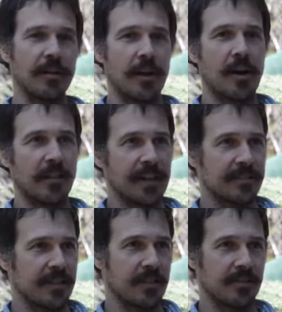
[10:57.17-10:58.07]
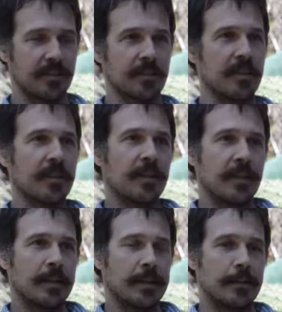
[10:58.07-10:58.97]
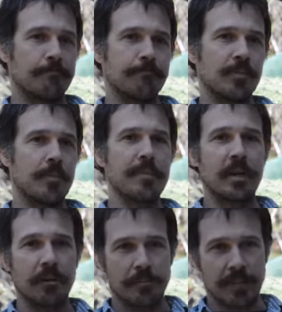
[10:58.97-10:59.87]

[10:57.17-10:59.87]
online sales and the bigger.